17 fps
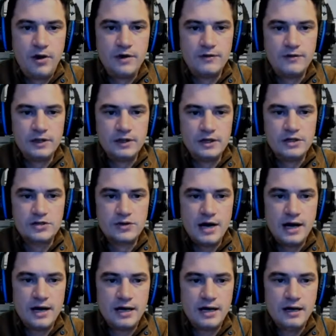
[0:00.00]
Elite
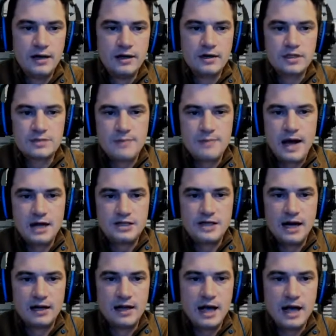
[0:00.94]
Trading, smash
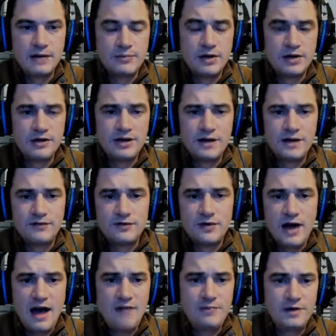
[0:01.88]
that like button. If you
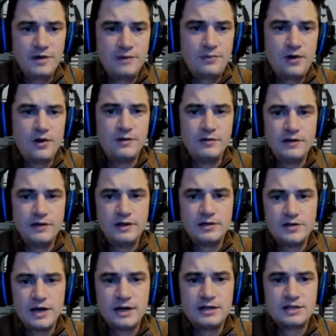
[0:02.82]
have been a part of Elite
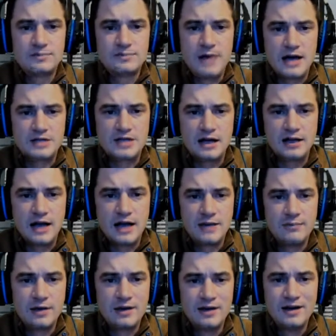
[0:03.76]
Trading, smash that like
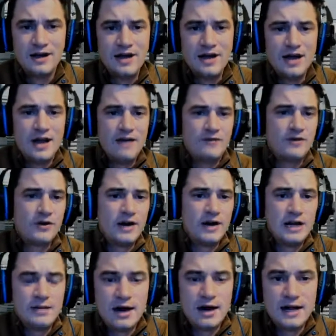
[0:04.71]
button. If you're
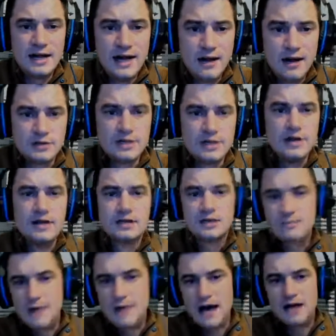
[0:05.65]
anybody else,
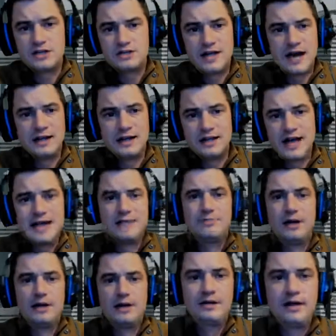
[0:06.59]
smash that like
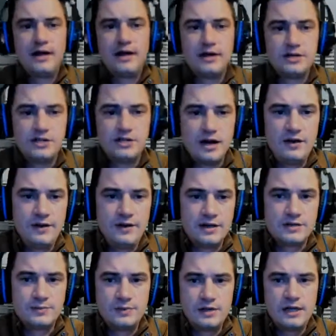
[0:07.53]
button and share
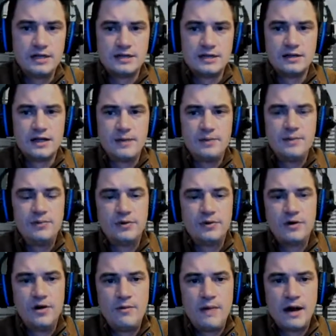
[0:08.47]
this, please, and let people
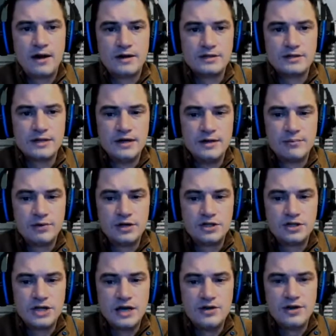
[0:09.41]
know about us.
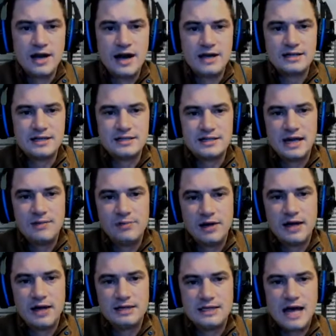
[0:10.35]
Appreciate you guys. Stay
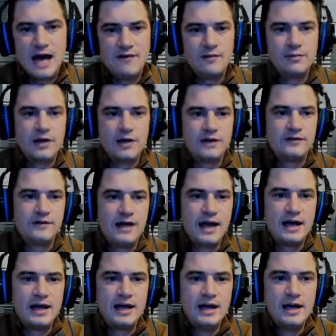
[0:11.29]
blessed. Have a blessed
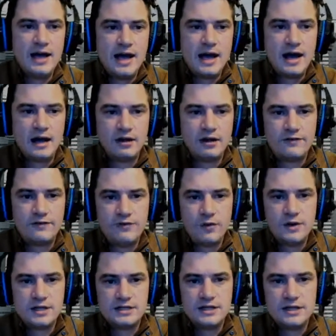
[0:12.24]
day, and I look
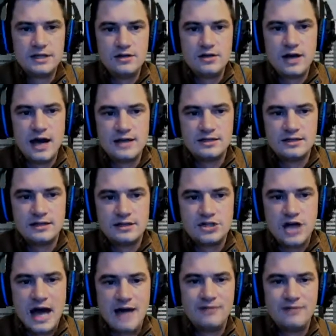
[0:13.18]
forward to seeing you guys in the chat.